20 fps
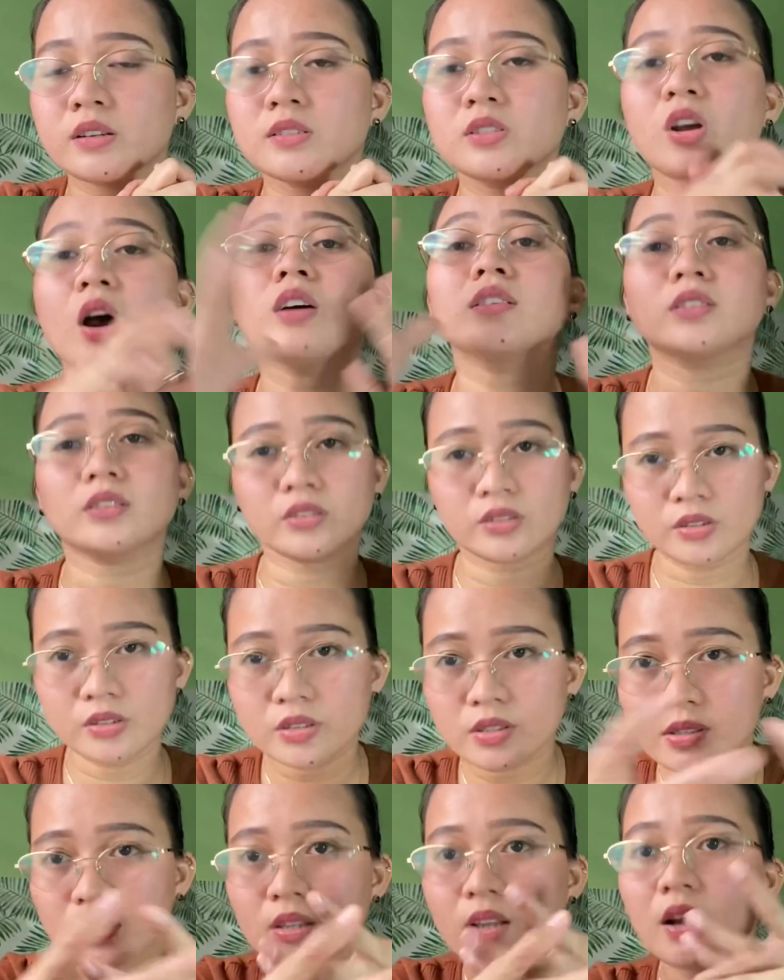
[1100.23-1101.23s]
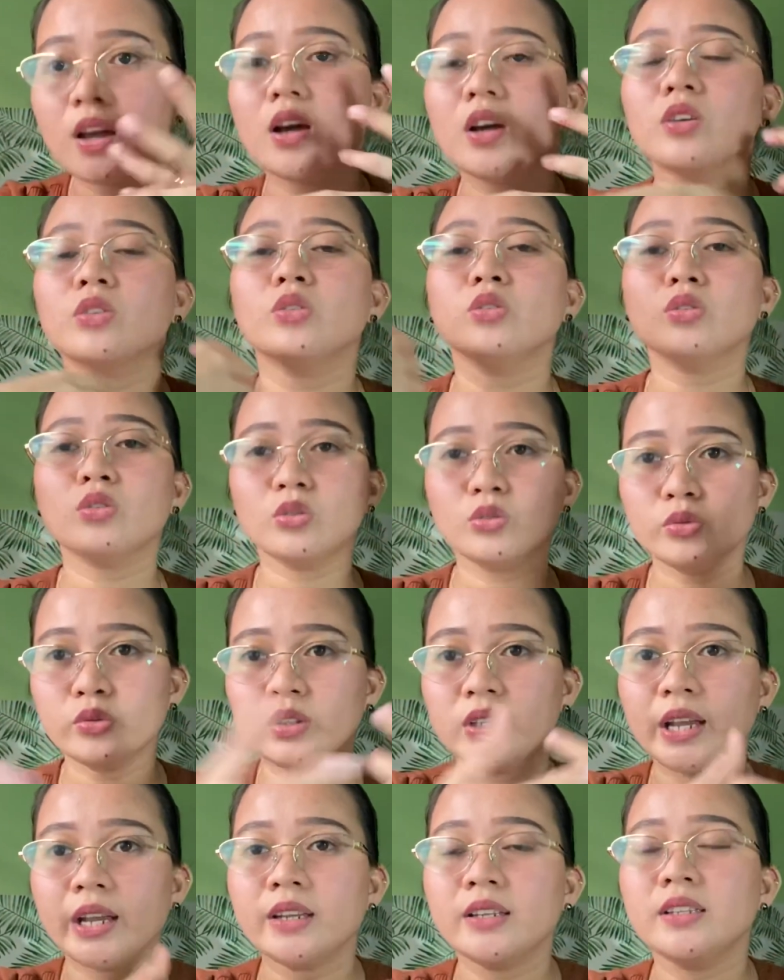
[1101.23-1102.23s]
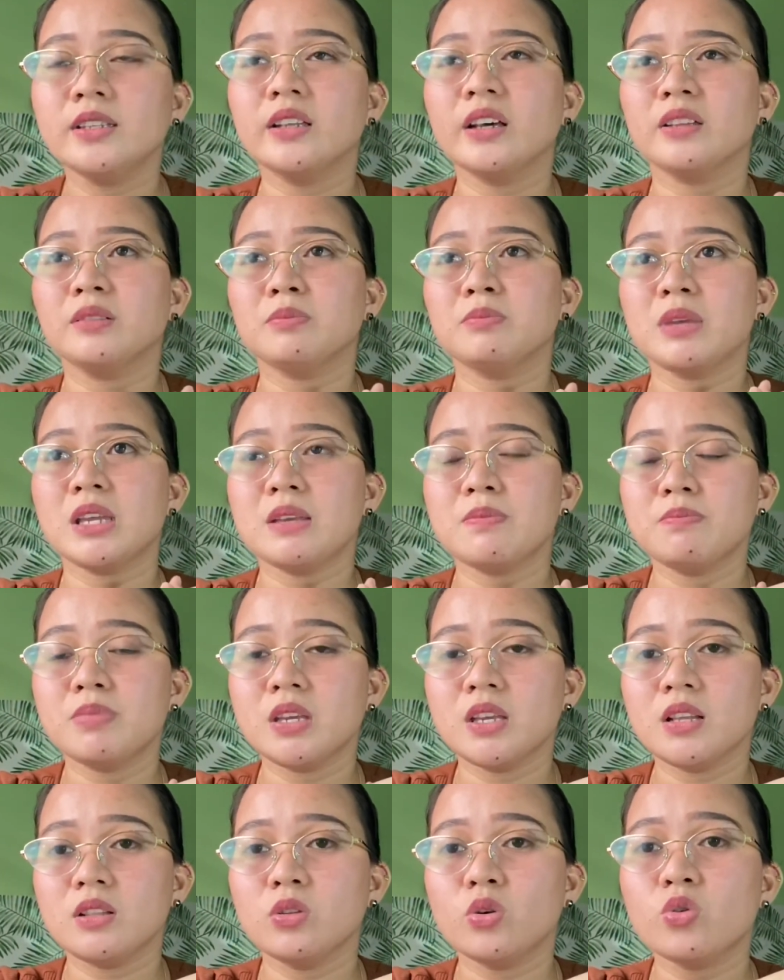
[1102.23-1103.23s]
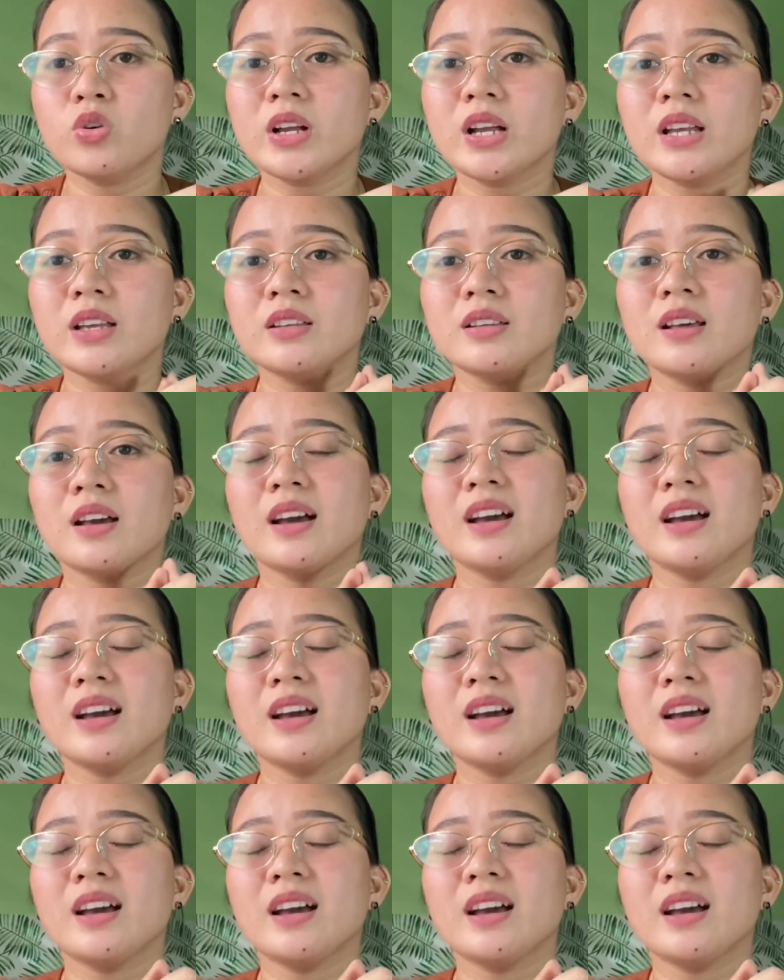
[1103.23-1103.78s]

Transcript: doctors concluded that maybe Logan